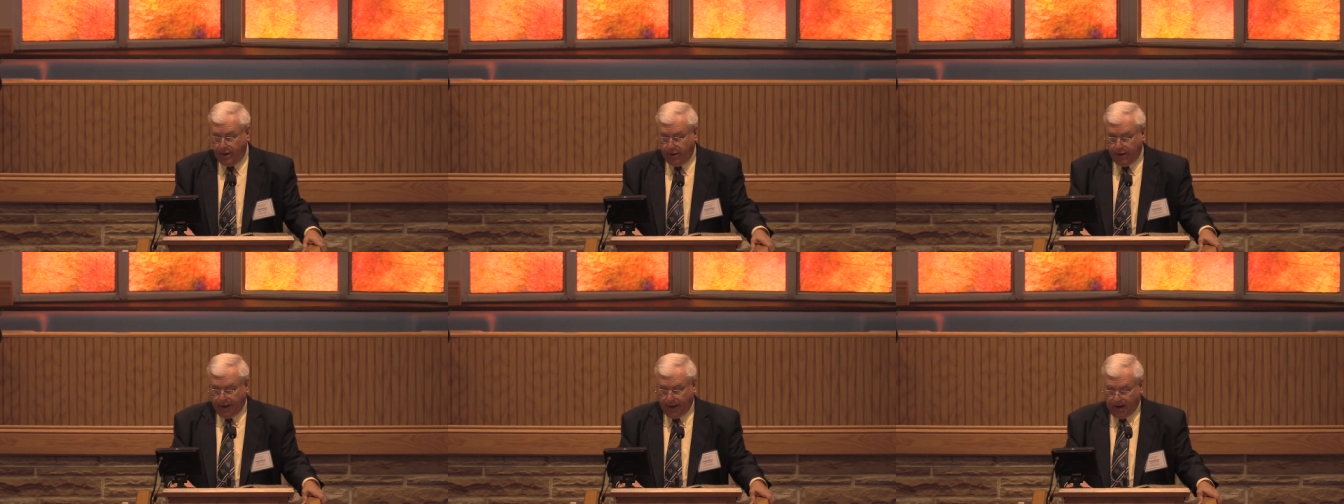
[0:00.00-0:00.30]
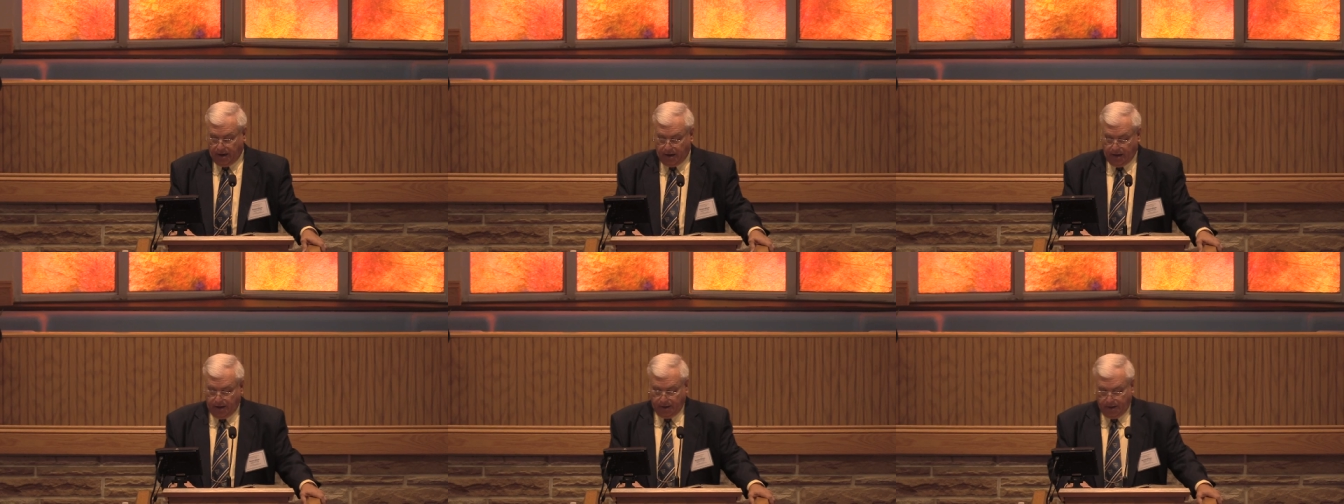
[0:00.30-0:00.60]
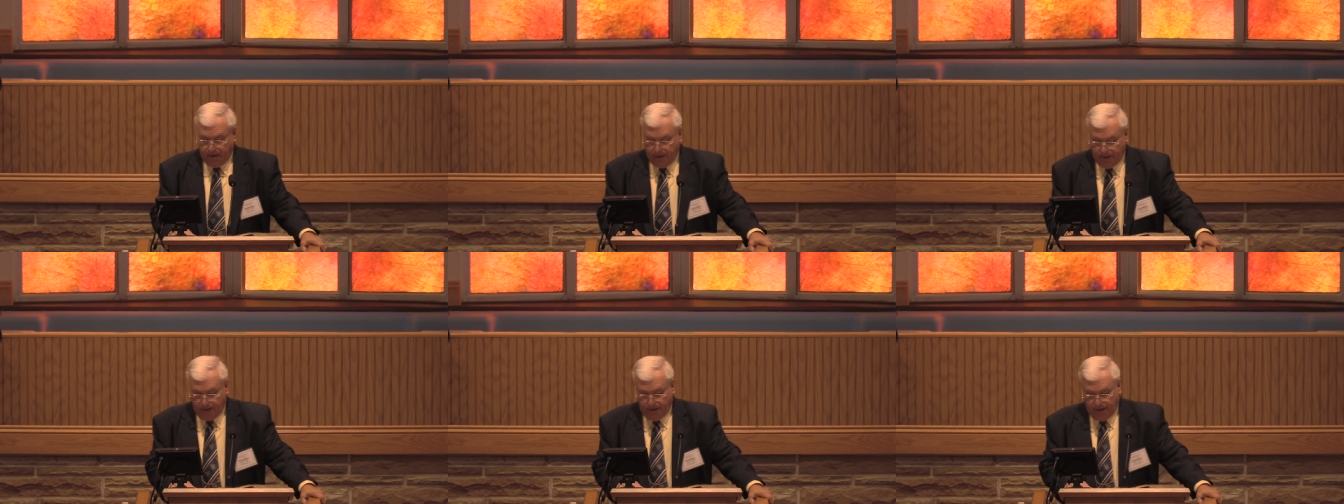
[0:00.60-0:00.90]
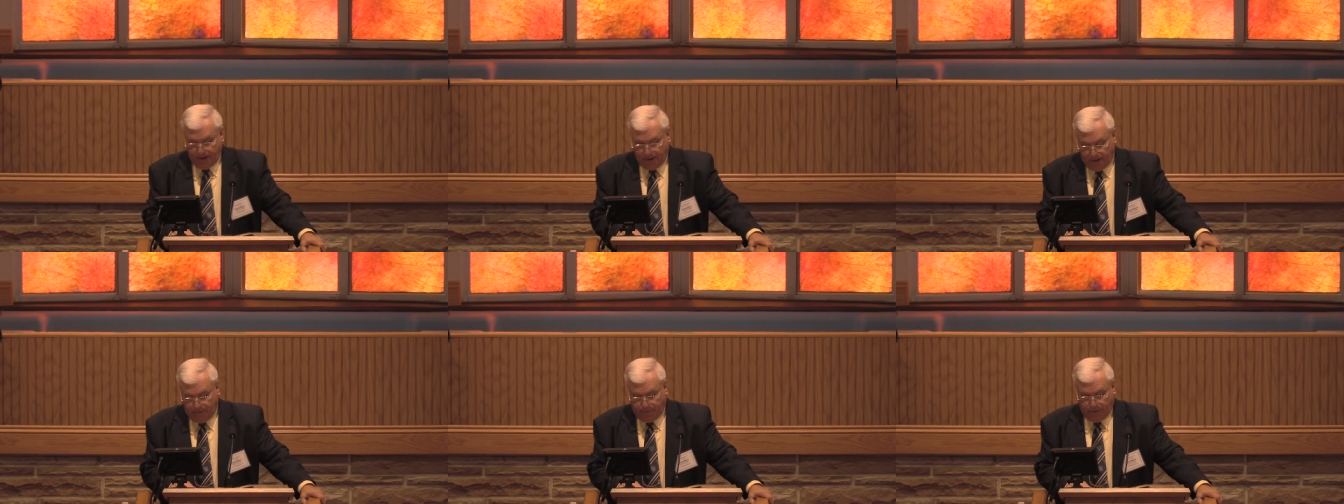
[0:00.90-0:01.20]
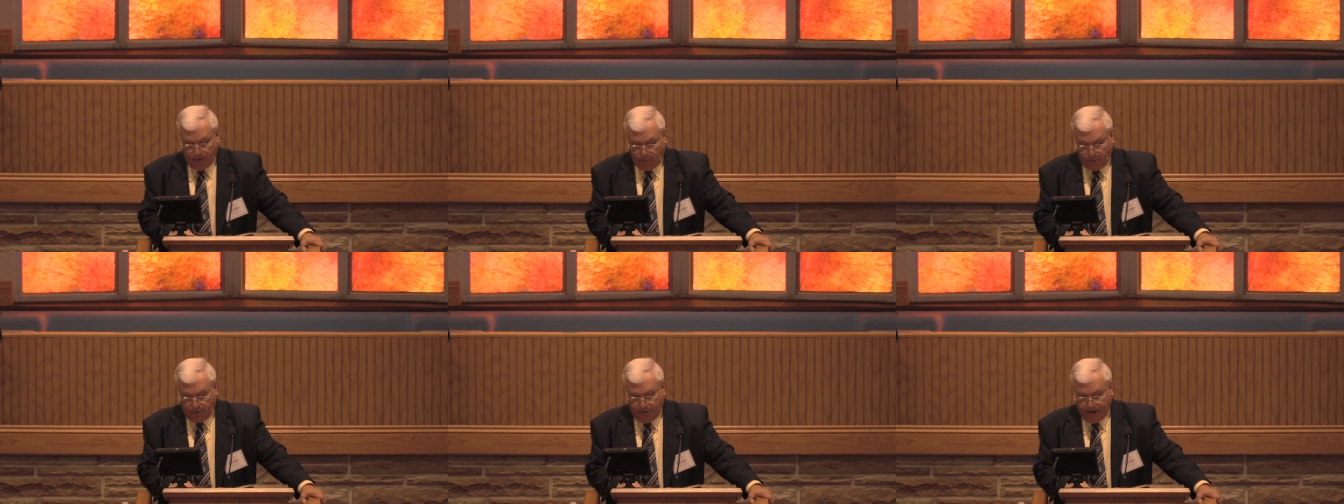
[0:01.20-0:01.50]
period,
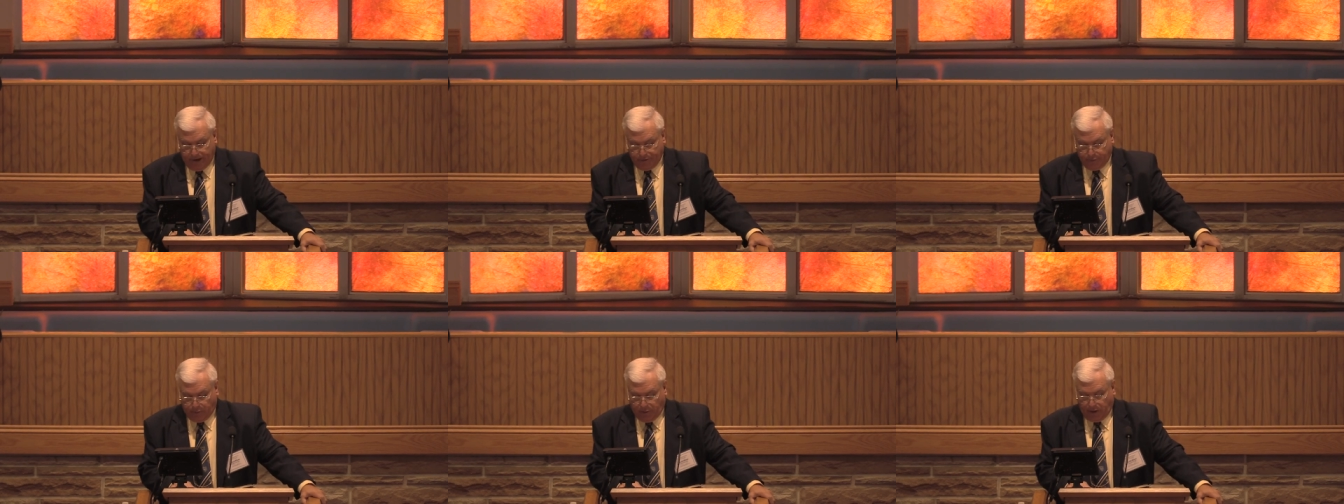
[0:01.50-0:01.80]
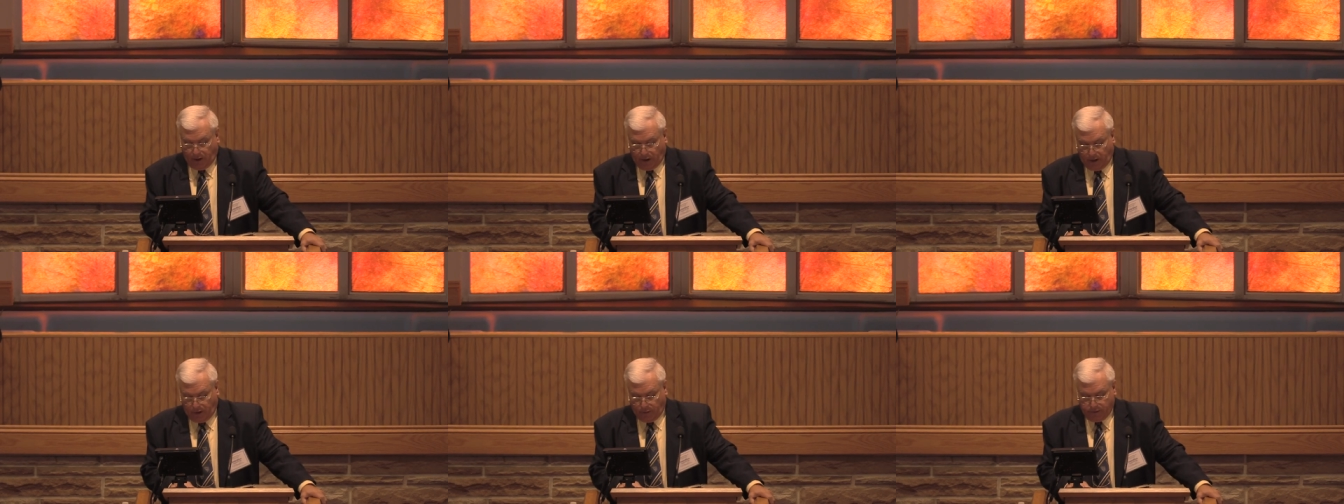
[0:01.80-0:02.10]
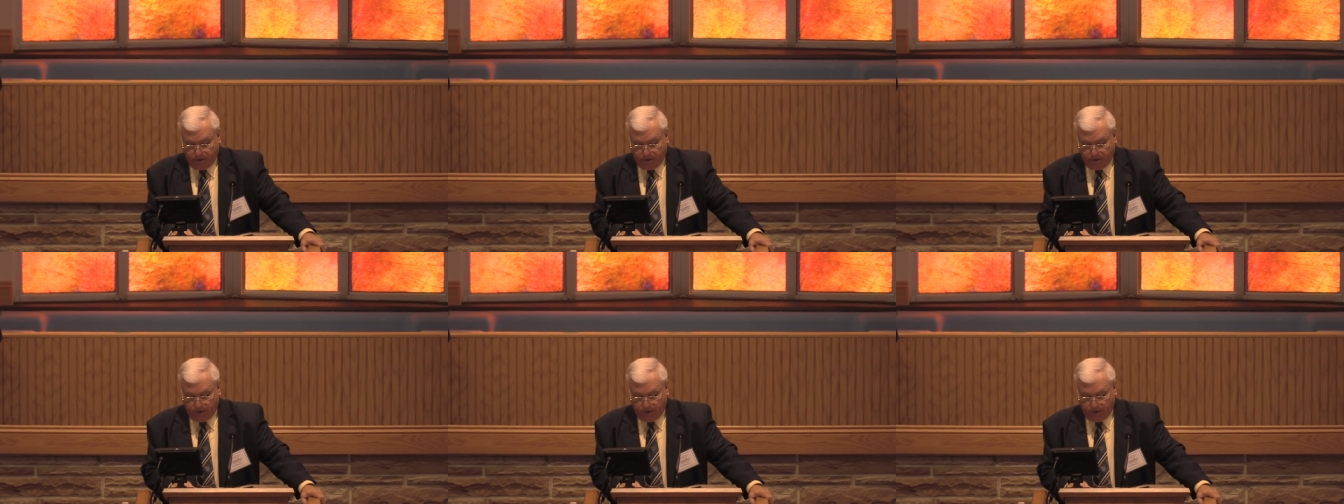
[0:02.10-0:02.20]
if the Old Testament law